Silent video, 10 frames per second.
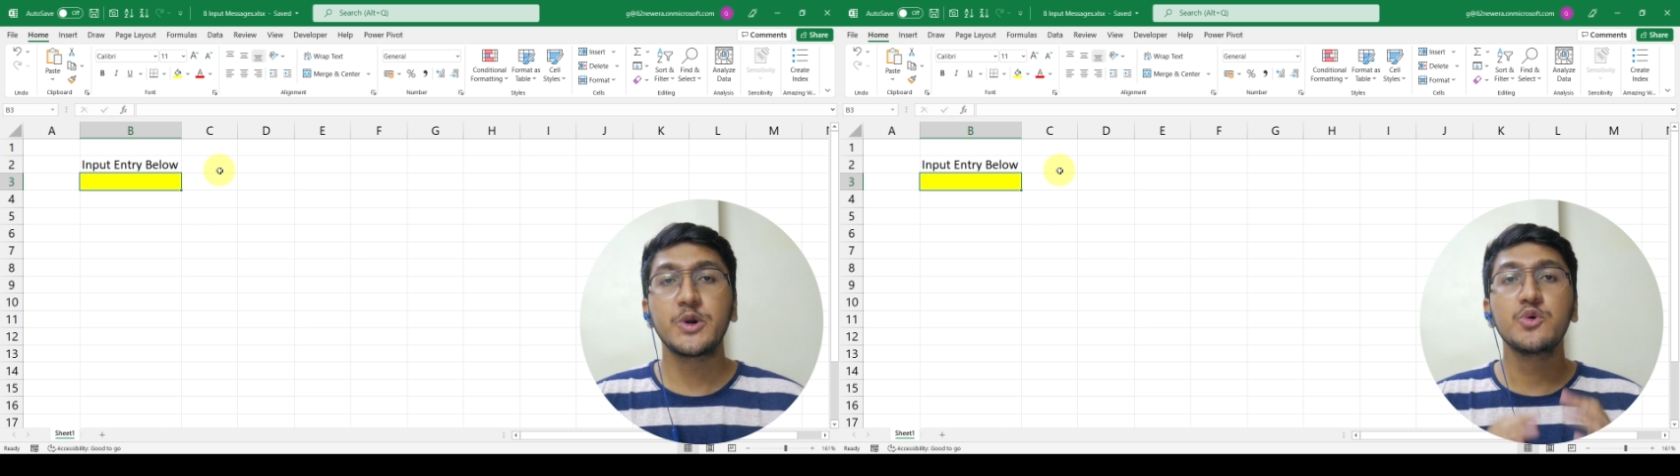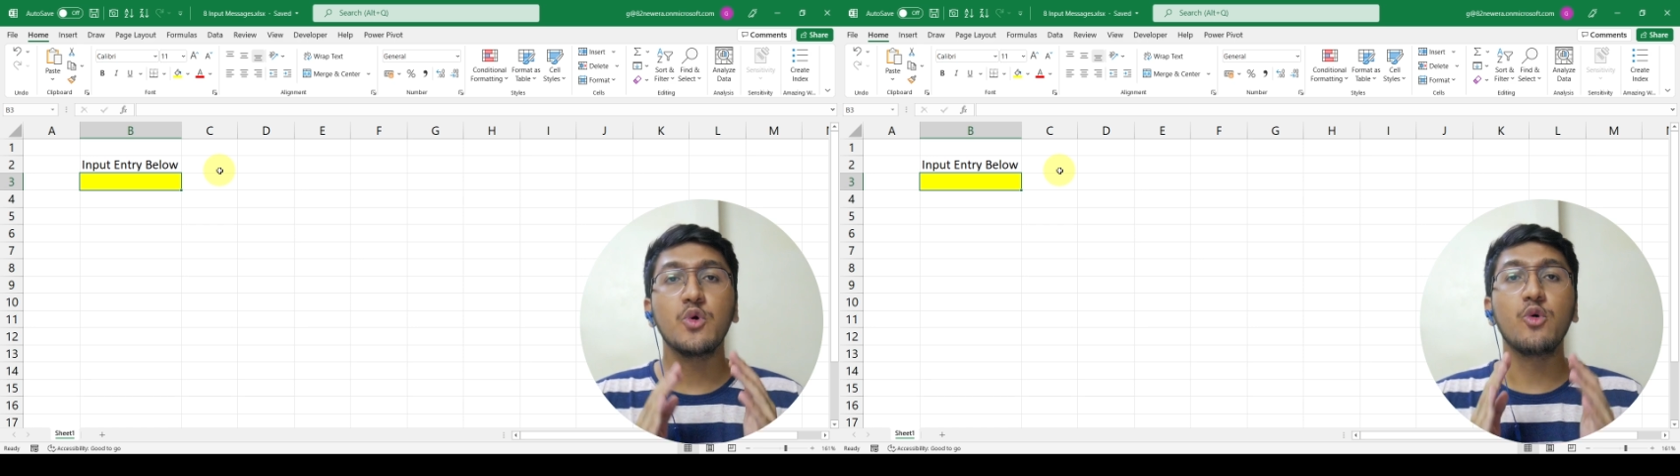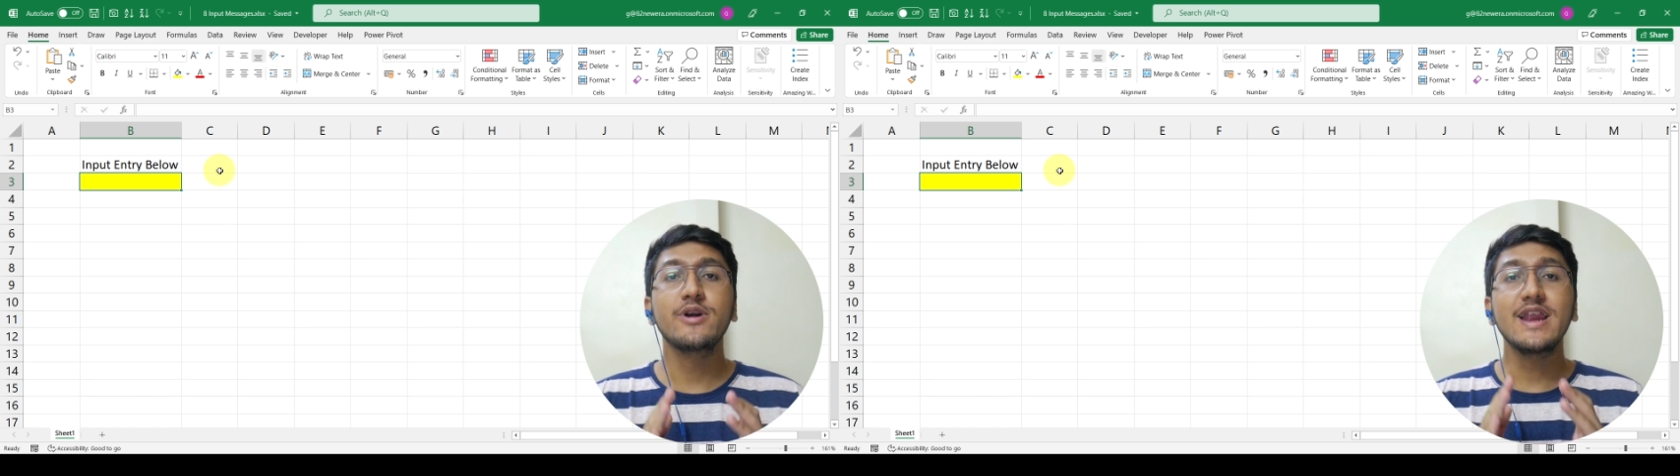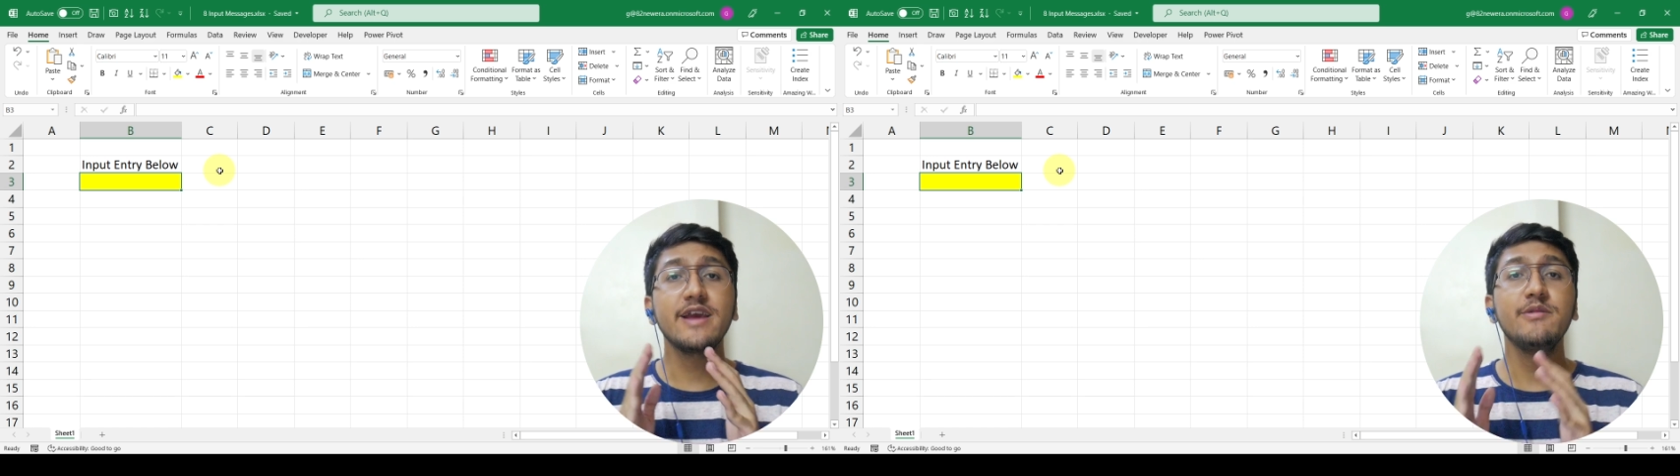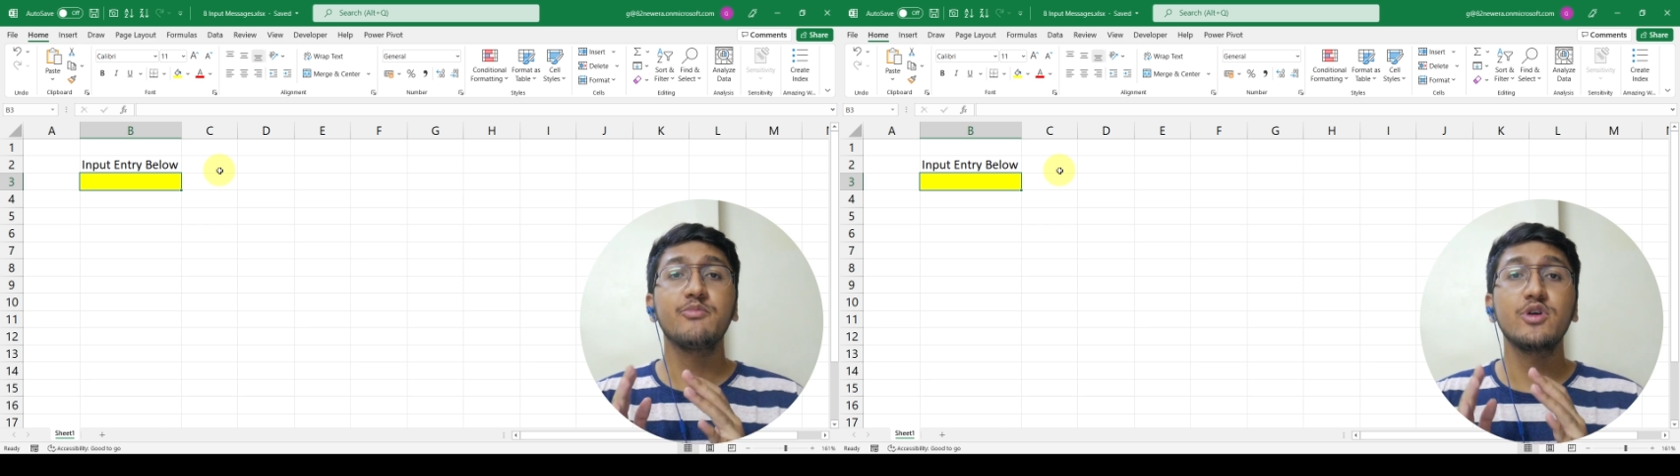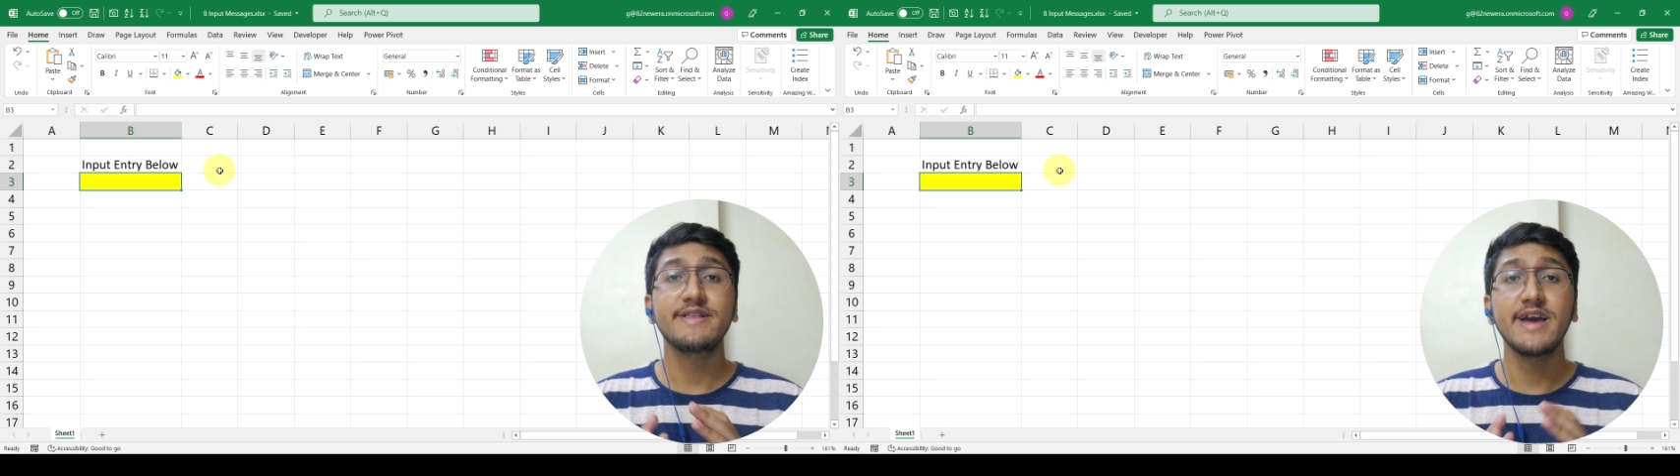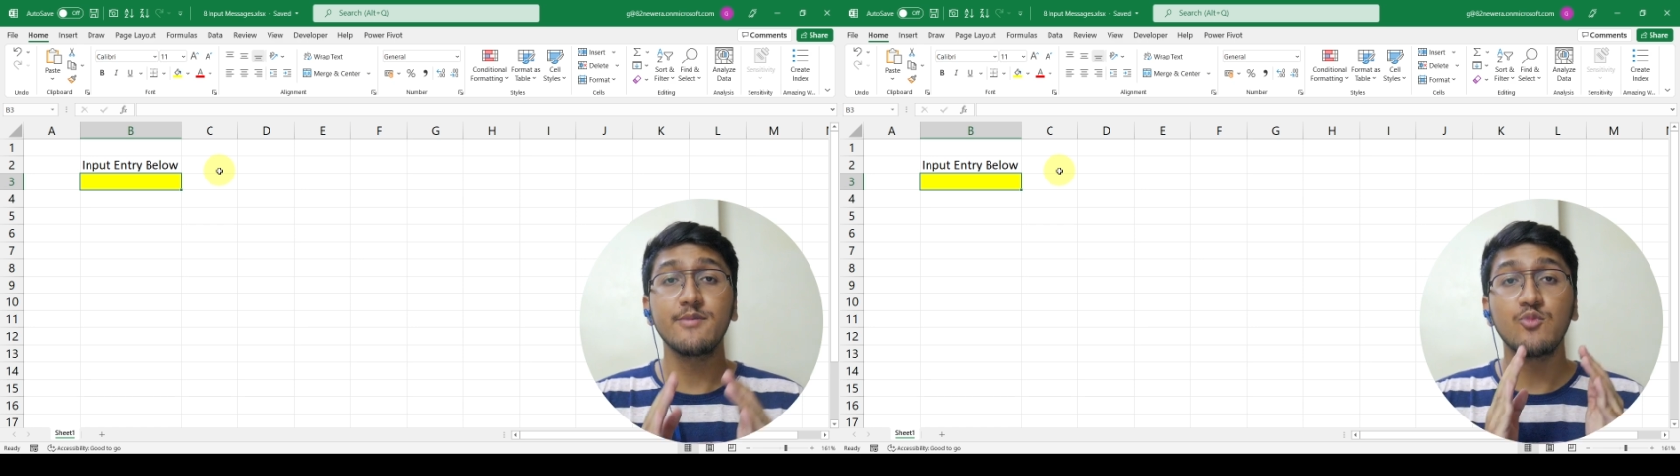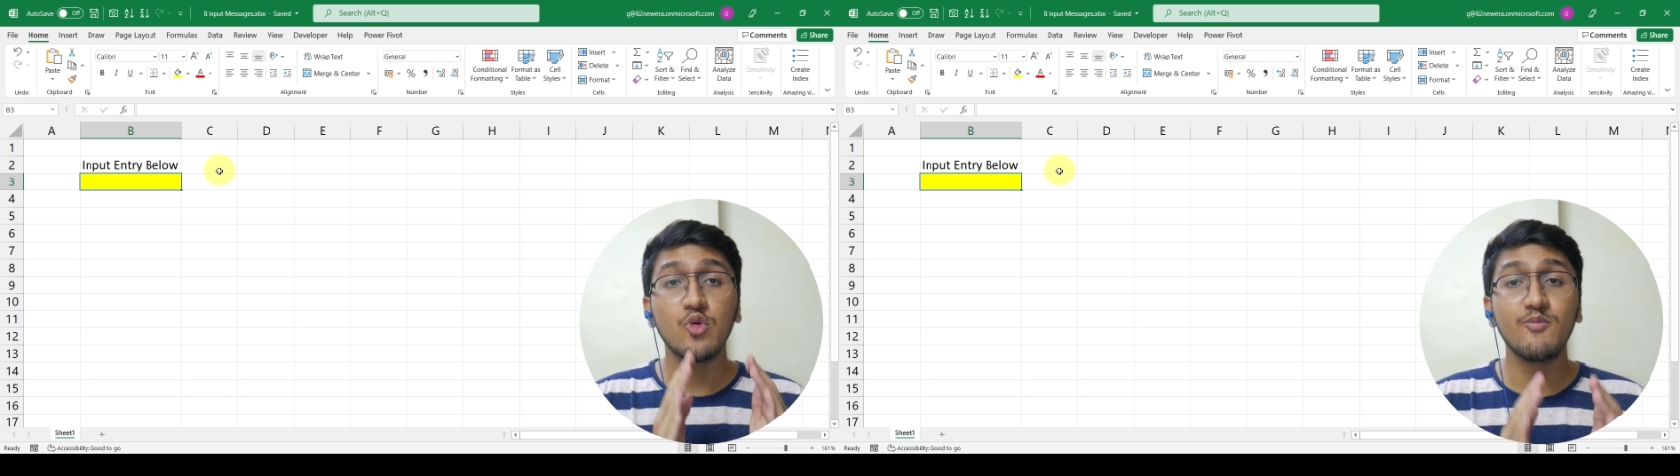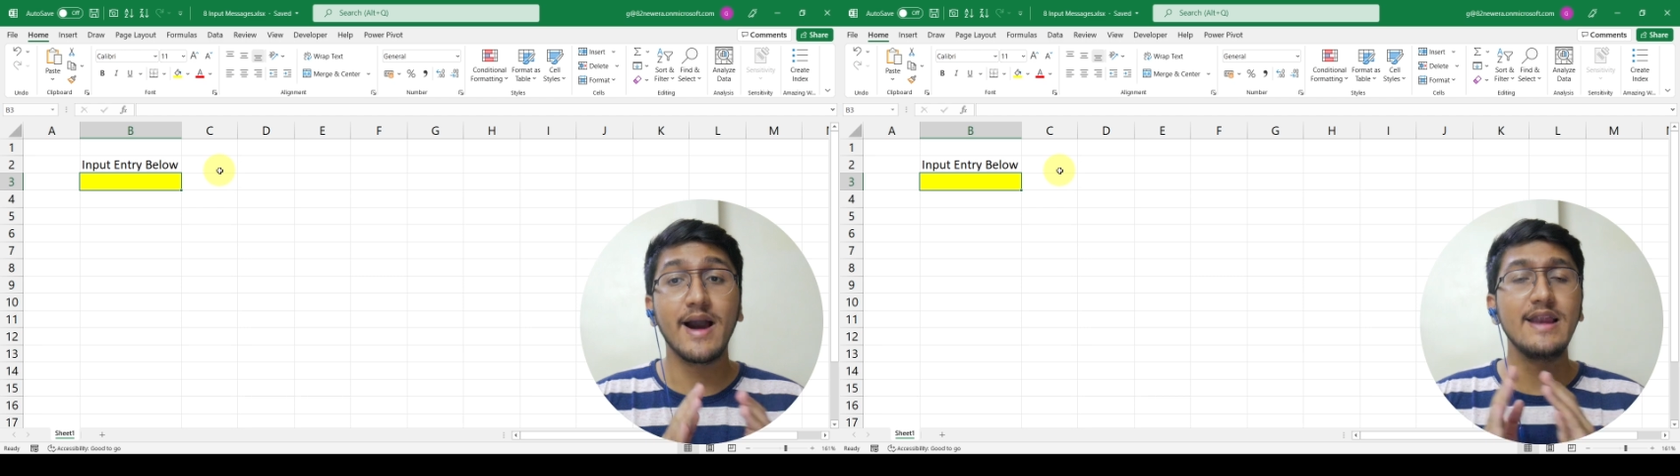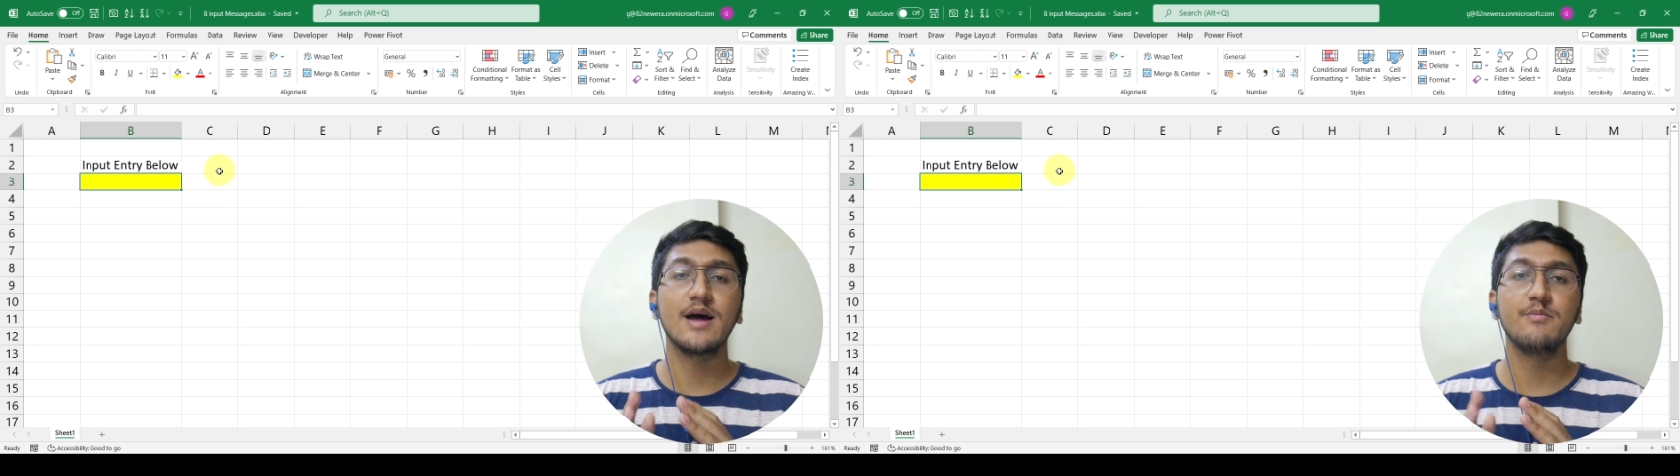to only input their
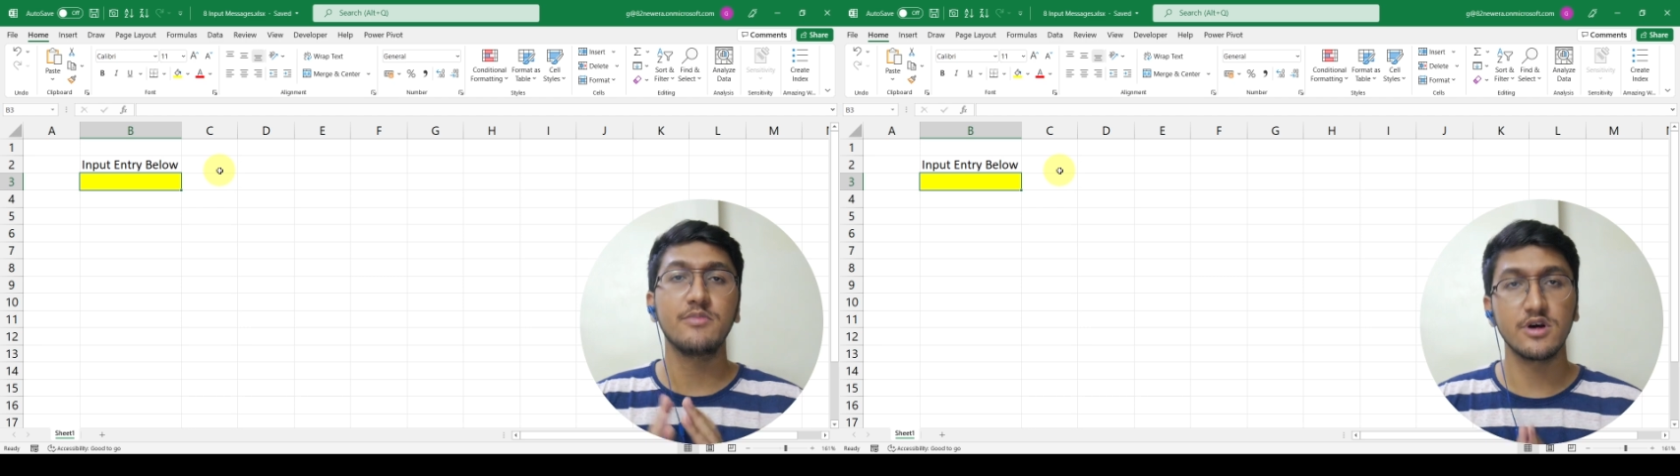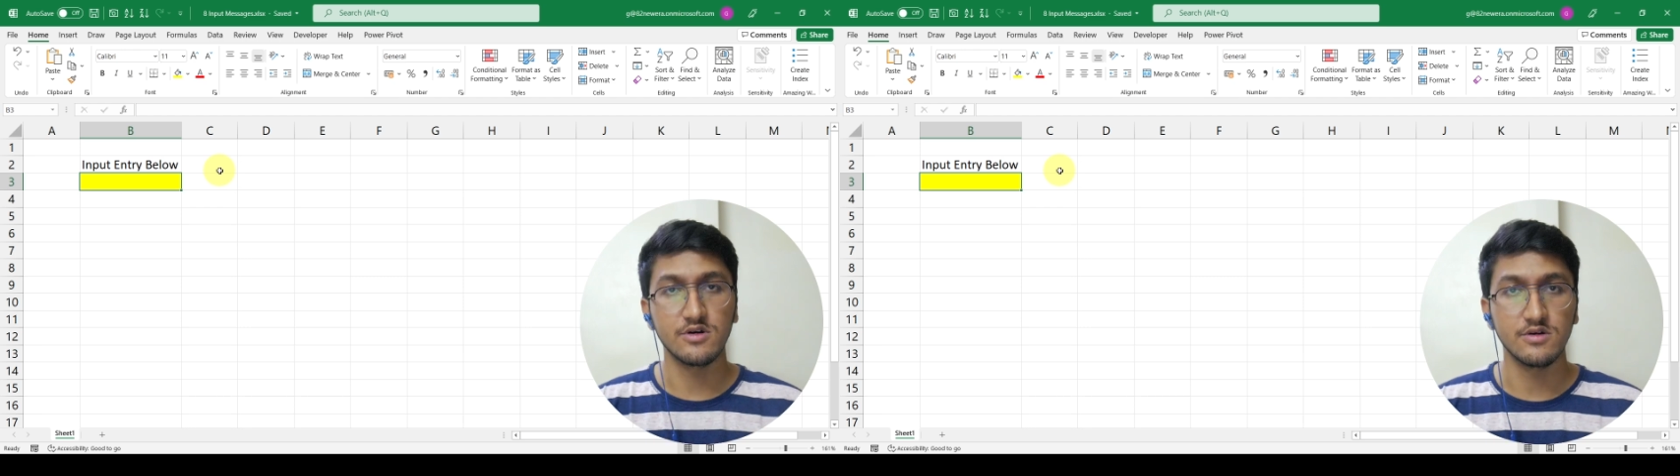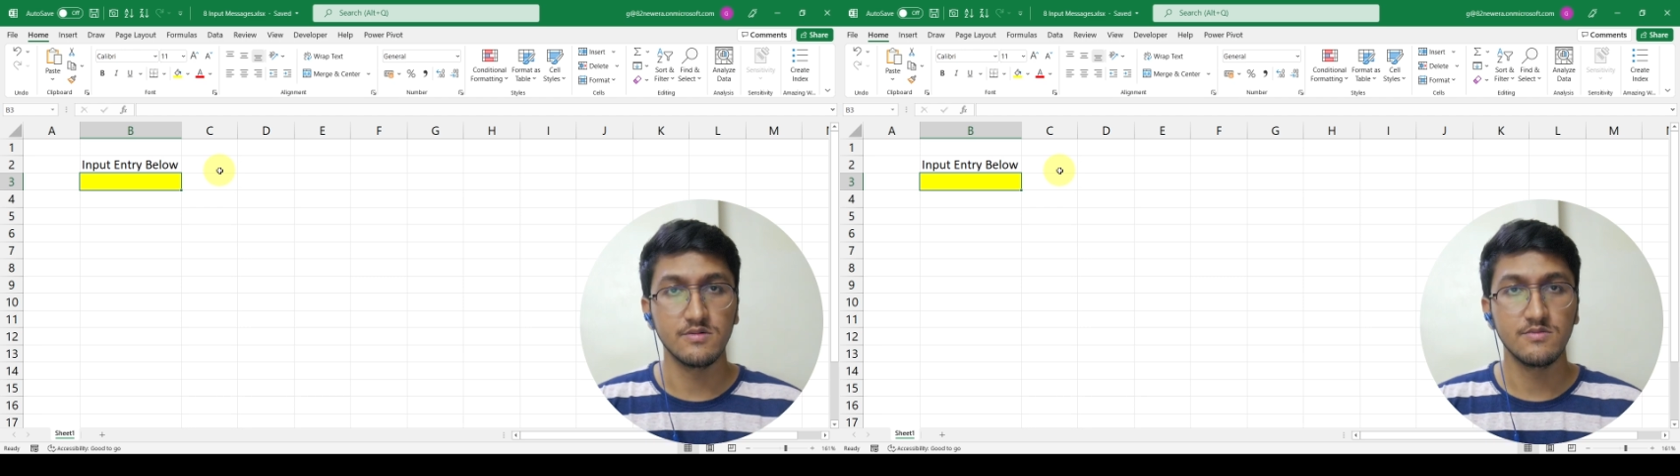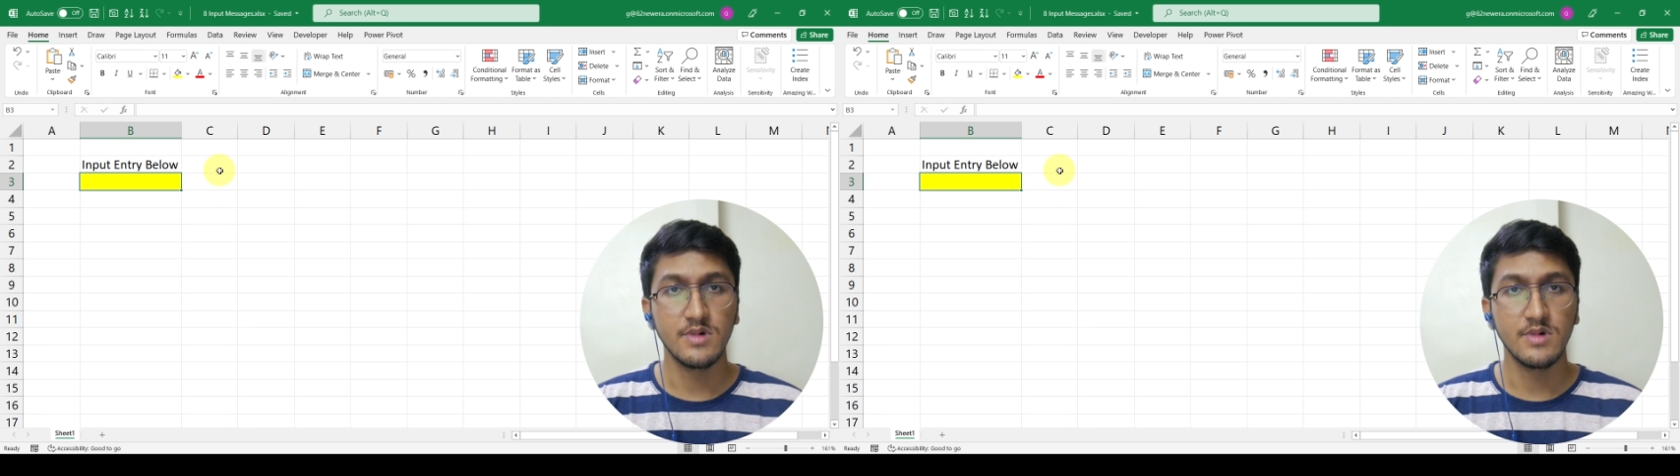mobile number here.